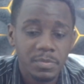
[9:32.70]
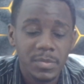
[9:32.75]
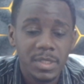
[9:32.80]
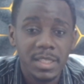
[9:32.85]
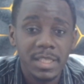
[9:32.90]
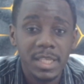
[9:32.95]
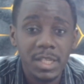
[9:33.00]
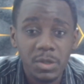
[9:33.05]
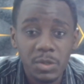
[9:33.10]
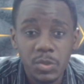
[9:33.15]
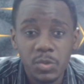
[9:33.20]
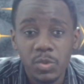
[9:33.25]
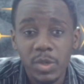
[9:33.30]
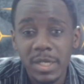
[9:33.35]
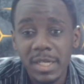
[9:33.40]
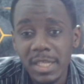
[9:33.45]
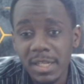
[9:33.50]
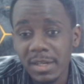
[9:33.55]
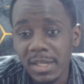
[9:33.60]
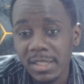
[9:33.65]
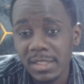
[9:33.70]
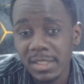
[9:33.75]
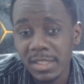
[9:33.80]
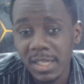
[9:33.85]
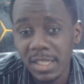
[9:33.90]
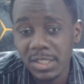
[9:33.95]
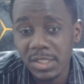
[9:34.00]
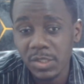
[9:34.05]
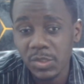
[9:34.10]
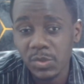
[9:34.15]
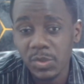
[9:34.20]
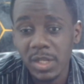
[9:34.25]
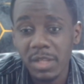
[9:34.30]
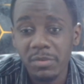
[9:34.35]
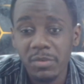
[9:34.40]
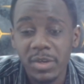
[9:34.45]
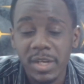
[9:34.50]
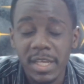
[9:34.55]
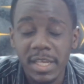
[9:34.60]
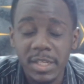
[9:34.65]
They lost 1-0 last season.
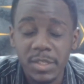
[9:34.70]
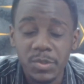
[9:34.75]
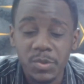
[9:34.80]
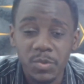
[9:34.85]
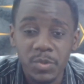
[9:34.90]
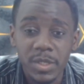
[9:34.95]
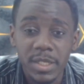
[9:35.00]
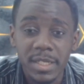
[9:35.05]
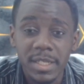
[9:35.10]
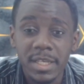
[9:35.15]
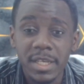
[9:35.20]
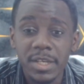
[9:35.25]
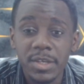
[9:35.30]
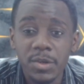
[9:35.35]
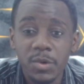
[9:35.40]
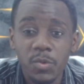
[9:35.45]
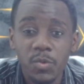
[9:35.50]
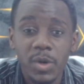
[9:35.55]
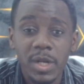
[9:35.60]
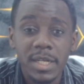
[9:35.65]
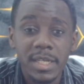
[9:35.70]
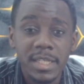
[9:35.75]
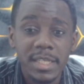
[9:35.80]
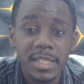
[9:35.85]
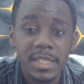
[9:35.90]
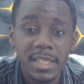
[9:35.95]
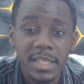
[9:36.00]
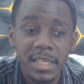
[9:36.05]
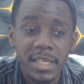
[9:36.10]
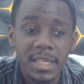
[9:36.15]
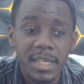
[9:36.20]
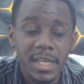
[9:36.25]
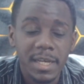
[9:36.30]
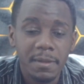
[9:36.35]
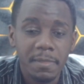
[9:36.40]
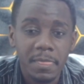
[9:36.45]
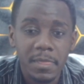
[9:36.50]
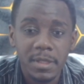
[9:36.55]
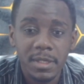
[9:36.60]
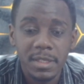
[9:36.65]
They've gone ahead to win 1-0 here
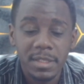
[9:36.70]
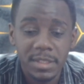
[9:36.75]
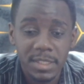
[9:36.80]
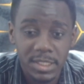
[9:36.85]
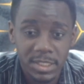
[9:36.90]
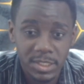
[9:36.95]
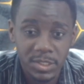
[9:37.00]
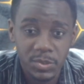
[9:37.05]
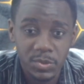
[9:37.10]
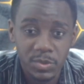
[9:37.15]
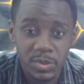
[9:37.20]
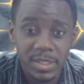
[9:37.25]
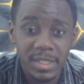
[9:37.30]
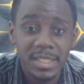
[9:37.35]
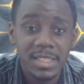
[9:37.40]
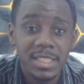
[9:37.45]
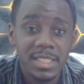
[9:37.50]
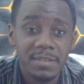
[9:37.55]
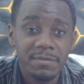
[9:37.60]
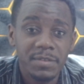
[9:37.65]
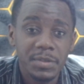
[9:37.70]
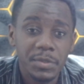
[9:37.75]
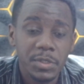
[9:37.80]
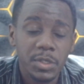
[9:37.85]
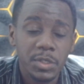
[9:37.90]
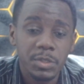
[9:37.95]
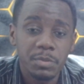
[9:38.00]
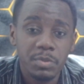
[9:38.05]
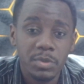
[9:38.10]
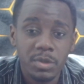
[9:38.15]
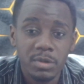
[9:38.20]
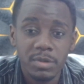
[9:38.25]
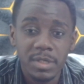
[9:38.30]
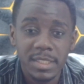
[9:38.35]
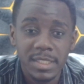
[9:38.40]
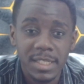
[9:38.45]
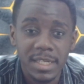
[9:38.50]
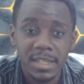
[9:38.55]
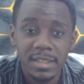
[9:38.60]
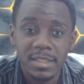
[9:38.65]
this season. That is a very huge
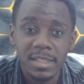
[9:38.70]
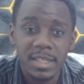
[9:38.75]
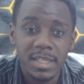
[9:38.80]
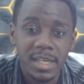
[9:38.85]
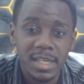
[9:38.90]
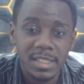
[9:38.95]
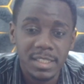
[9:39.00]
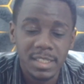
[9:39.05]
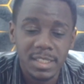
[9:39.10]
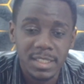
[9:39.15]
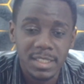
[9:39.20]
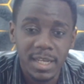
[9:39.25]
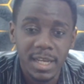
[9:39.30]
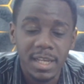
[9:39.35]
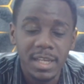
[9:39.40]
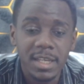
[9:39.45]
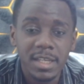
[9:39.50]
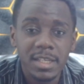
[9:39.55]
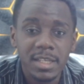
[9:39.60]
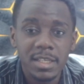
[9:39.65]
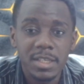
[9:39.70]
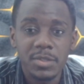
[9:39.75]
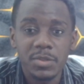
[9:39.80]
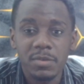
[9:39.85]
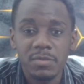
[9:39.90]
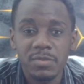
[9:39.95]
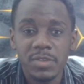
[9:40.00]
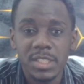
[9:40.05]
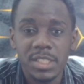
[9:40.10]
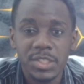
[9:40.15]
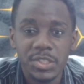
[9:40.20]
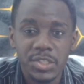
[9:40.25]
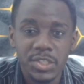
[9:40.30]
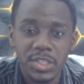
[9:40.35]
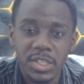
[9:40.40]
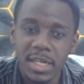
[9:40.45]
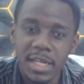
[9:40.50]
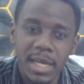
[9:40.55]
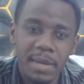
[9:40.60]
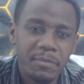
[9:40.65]
progress, and I think Arteta is obviously
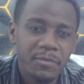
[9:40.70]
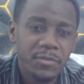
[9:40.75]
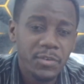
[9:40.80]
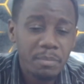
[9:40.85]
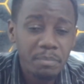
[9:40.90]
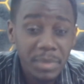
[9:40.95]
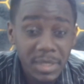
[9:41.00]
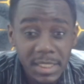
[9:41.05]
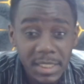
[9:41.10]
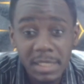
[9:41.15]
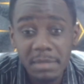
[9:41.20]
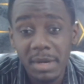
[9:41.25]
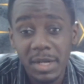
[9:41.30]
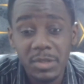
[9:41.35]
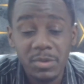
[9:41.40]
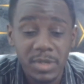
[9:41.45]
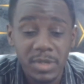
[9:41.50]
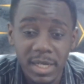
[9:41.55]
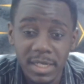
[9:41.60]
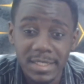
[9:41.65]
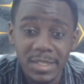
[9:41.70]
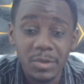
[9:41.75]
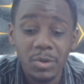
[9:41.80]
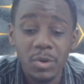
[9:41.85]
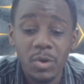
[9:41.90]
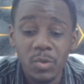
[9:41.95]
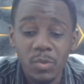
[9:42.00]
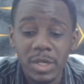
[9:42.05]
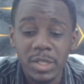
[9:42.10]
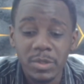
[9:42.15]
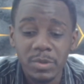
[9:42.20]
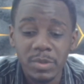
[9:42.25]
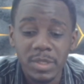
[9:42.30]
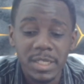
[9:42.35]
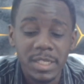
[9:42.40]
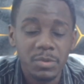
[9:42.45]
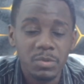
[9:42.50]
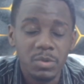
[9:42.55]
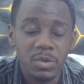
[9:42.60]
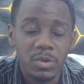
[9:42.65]
geared up. From beating Man United, all what you
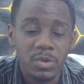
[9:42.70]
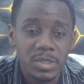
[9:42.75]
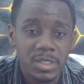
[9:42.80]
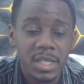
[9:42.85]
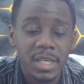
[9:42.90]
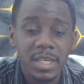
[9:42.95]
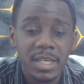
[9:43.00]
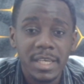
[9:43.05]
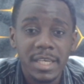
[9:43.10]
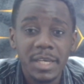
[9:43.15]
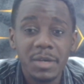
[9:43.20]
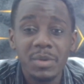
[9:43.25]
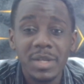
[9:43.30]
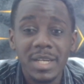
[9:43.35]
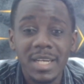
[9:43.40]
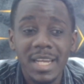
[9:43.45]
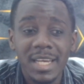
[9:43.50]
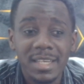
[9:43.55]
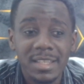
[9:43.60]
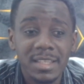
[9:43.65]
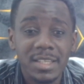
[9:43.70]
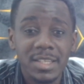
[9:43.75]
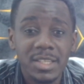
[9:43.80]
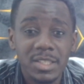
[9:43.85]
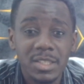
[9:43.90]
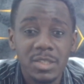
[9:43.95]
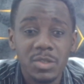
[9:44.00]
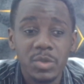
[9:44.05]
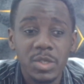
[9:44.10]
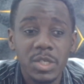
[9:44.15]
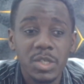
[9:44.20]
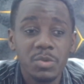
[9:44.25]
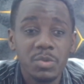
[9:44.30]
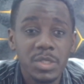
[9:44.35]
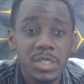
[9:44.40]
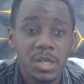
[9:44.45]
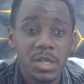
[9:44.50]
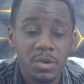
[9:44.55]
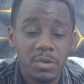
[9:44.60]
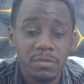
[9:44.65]
needed was a win like this to
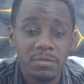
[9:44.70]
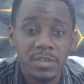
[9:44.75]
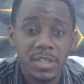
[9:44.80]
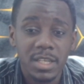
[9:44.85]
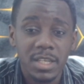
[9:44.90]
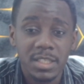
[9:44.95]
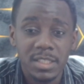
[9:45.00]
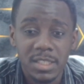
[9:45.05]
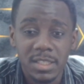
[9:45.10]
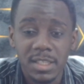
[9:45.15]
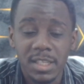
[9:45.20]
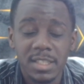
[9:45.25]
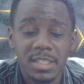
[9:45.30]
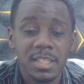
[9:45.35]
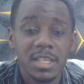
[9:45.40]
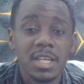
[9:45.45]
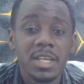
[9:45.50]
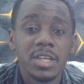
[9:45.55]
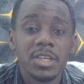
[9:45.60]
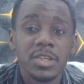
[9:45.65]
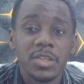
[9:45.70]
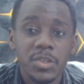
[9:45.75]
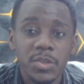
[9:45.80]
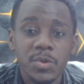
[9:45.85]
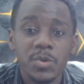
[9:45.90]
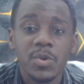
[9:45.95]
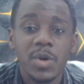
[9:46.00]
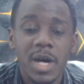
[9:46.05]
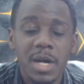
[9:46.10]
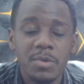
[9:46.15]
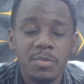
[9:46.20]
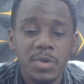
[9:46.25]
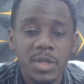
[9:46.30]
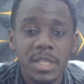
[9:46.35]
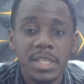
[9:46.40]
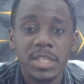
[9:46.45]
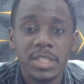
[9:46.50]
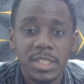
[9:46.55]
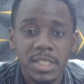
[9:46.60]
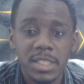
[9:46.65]
increase the confidence that you are
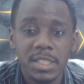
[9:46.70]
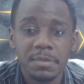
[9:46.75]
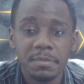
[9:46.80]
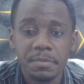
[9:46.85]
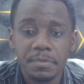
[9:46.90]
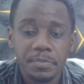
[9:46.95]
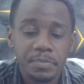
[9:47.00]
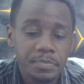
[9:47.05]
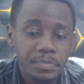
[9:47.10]
really a team